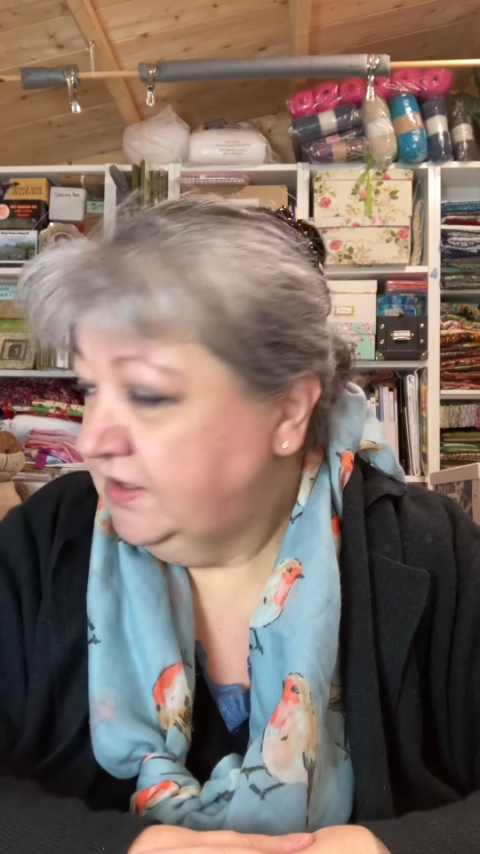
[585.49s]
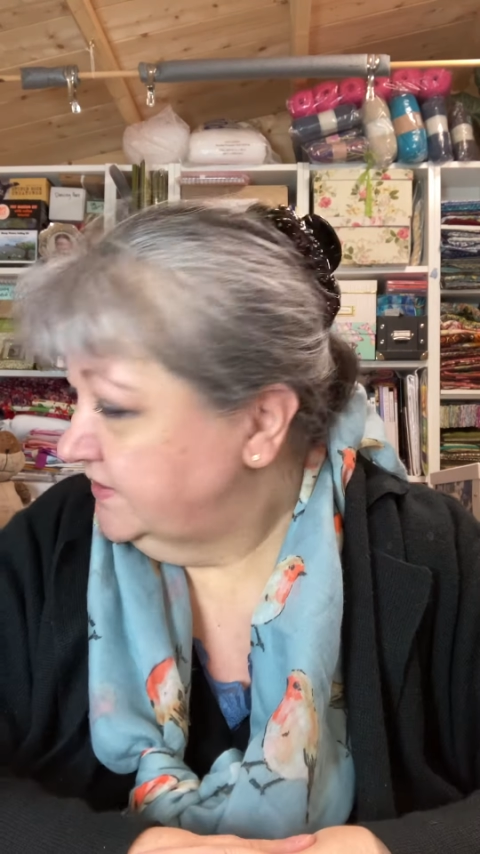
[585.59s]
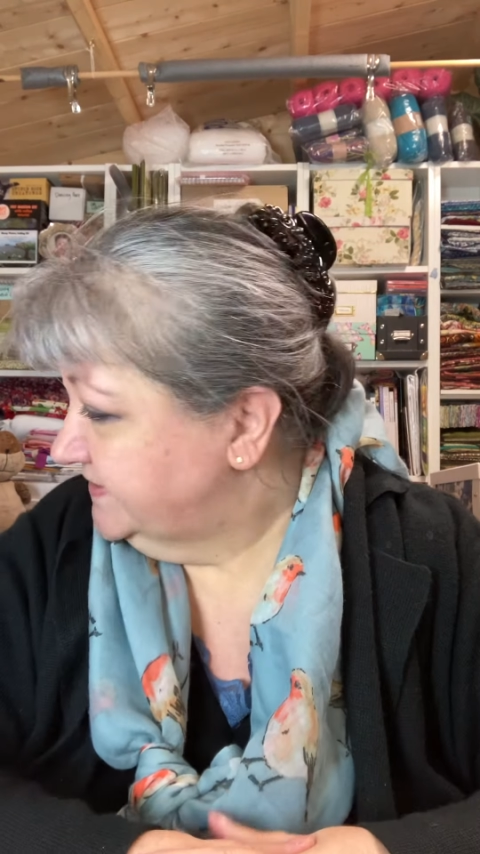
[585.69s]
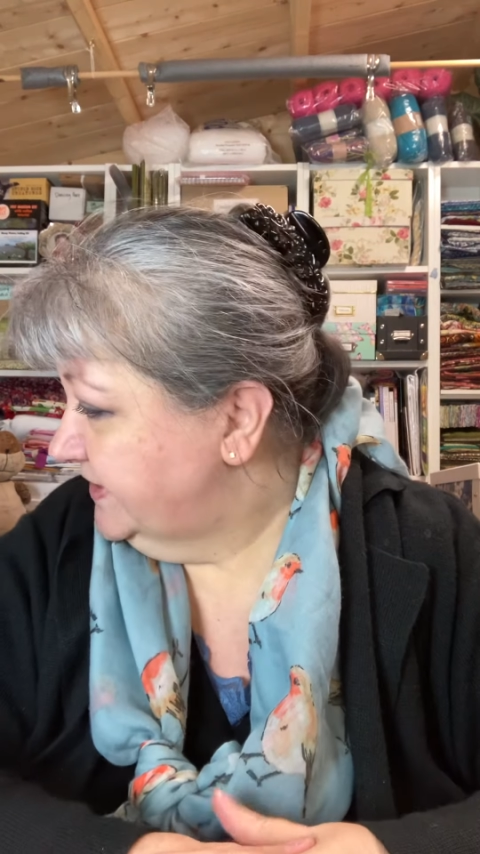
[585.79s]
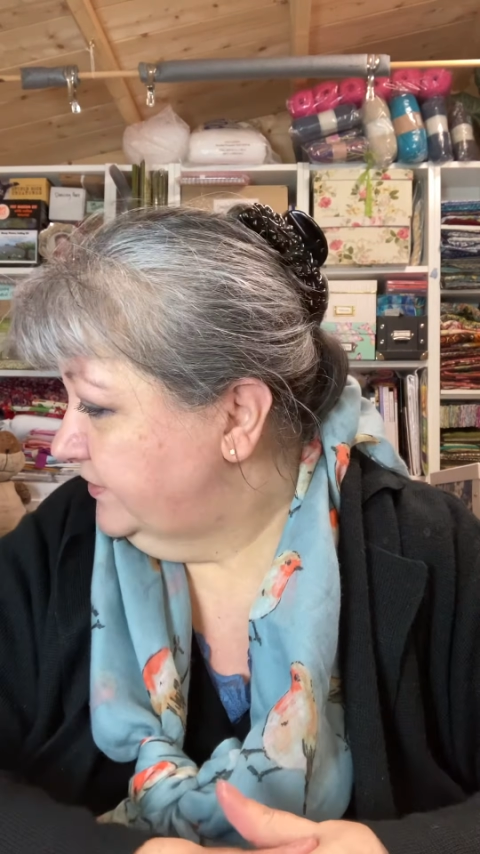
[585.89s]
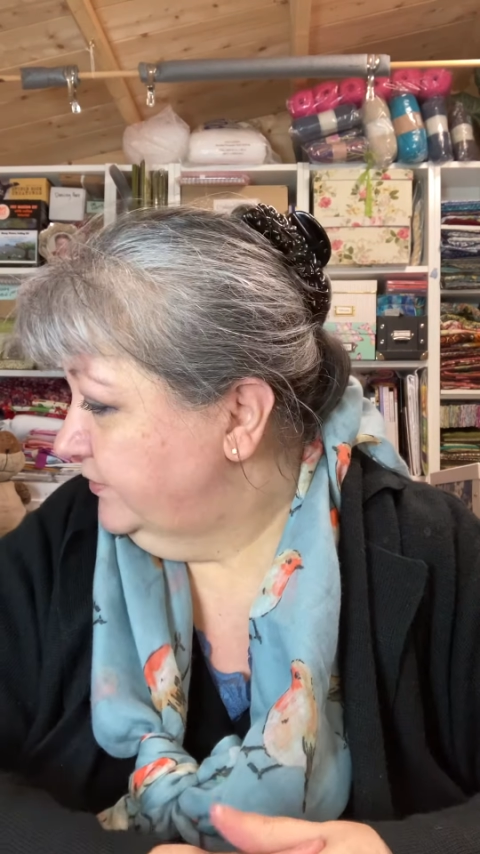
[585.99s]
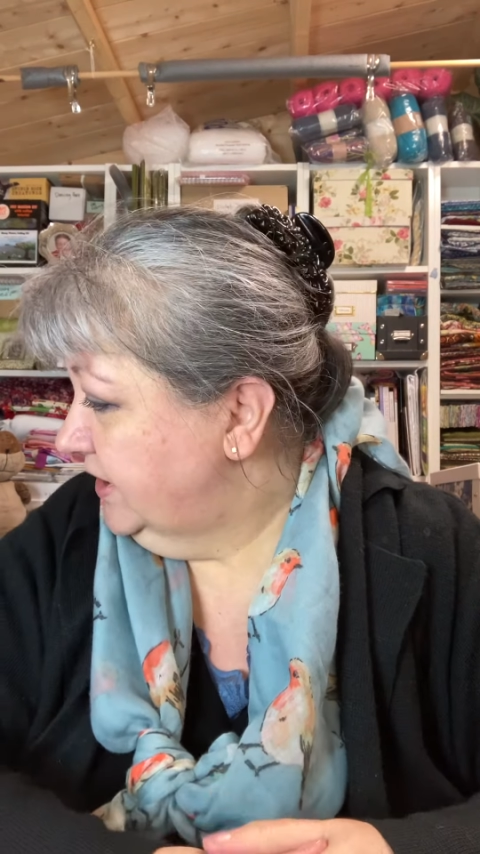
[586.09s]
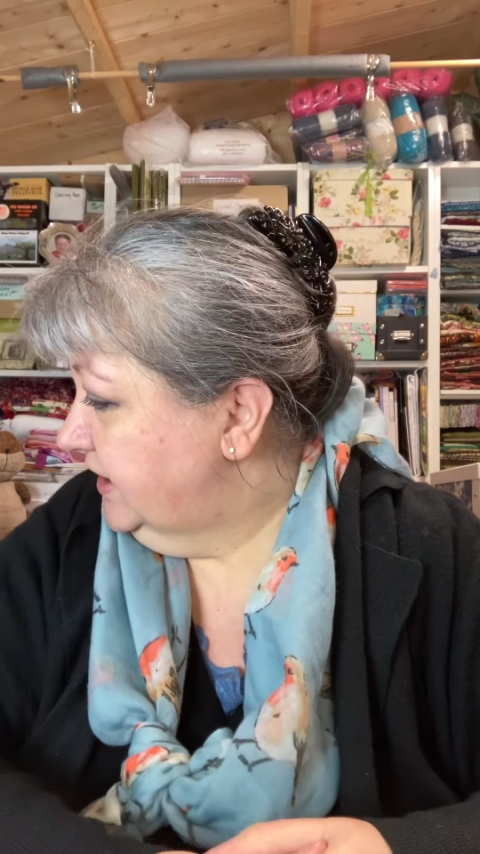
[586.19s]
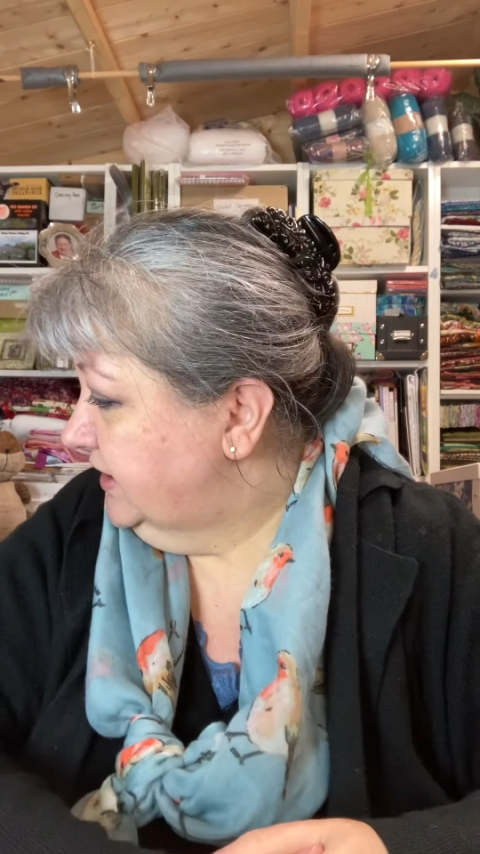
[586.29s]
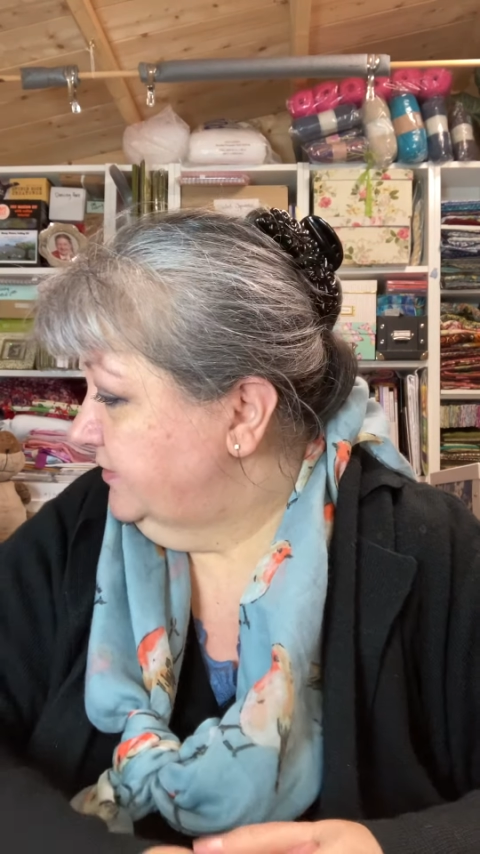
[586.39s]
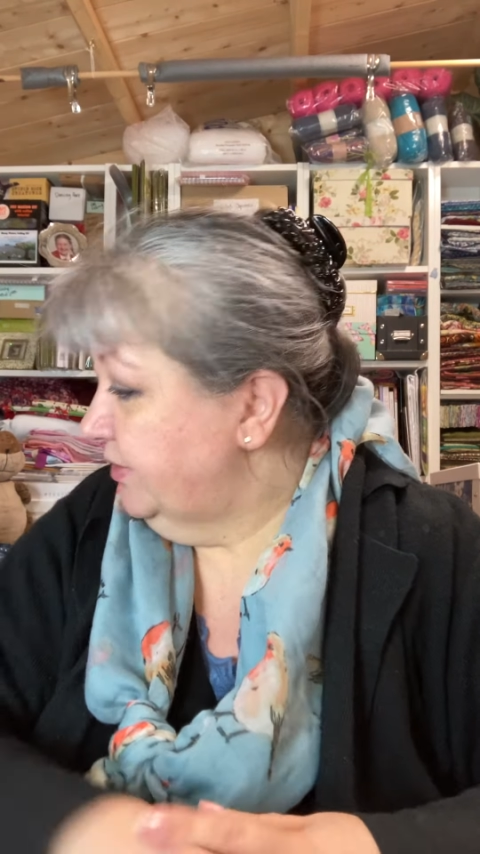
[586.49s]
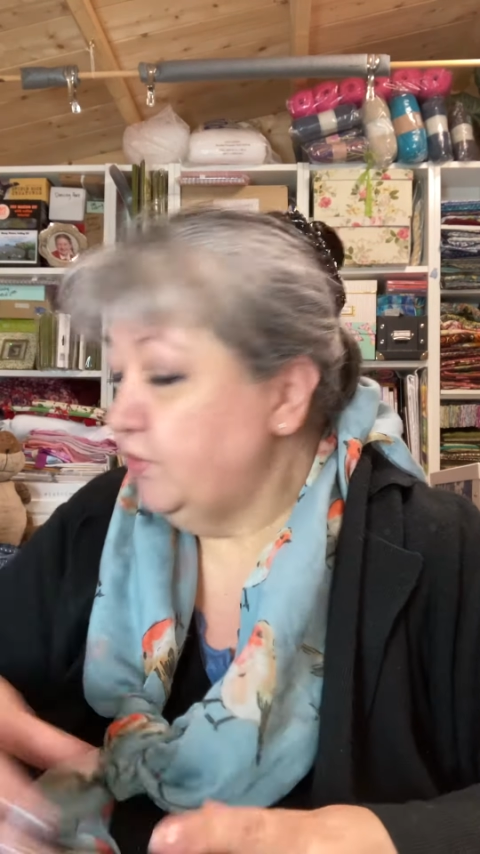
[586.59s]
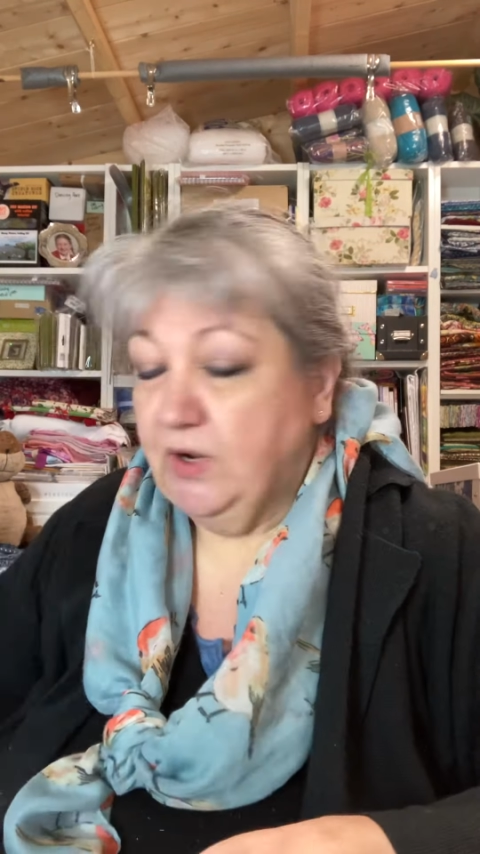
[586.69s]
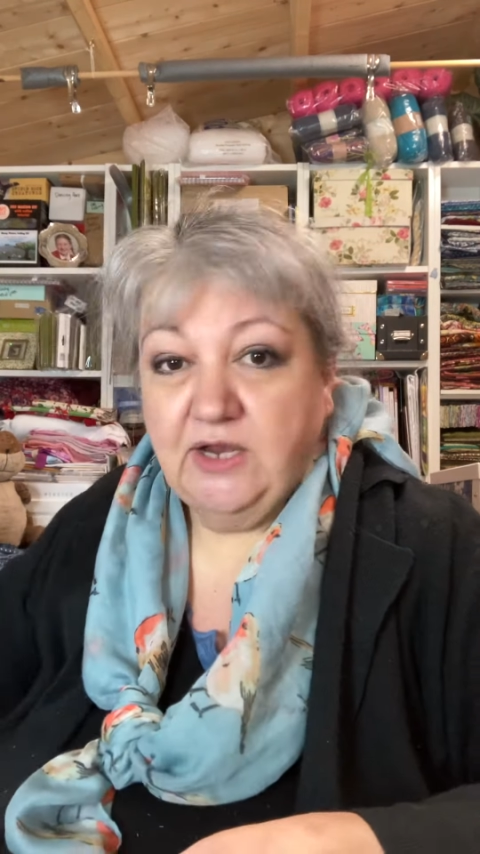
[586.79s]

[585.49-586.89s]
So, oh,